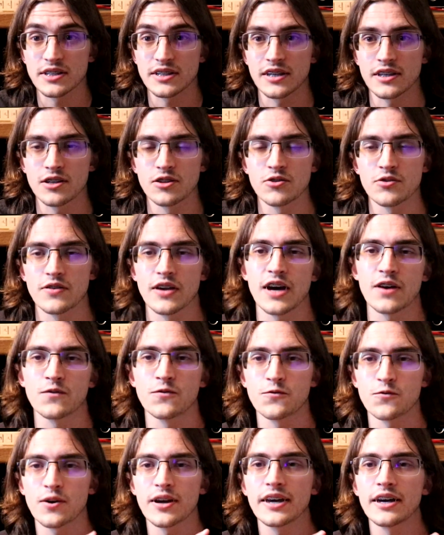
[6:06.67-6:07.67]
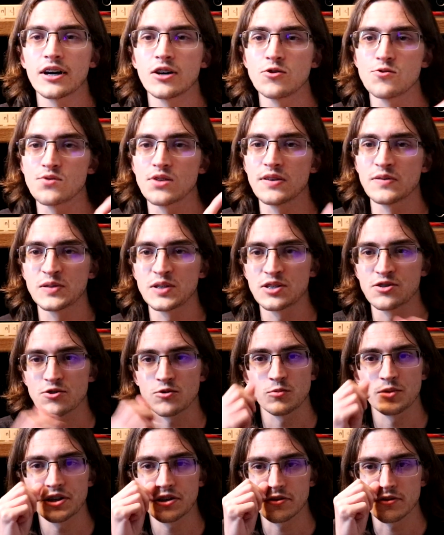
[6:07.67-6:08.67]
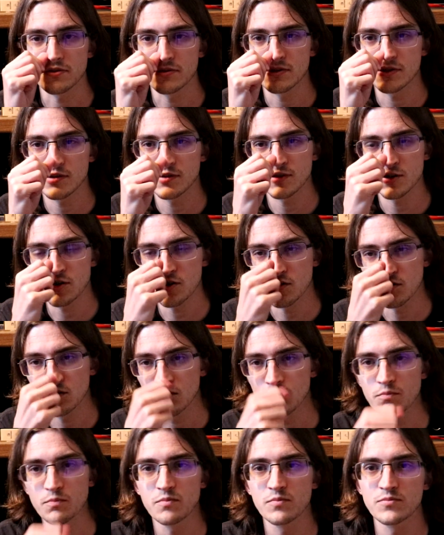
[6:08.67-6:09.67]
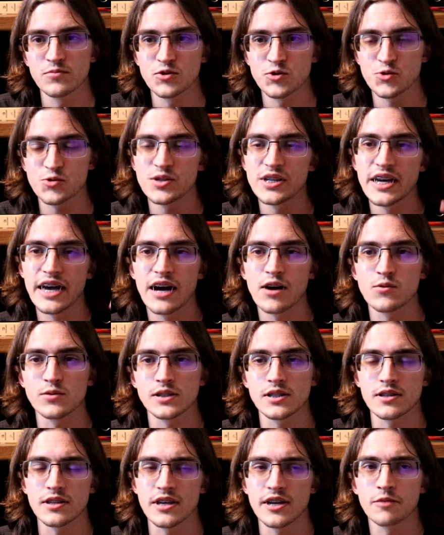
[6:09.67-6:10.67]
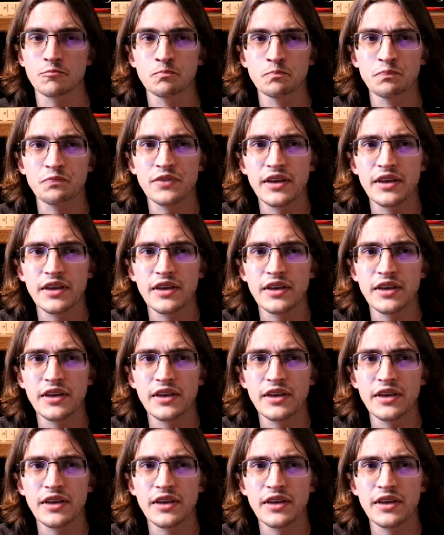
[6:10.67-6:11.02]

Like, you know, you have Freya, who lives in her weird turtle tree house thing,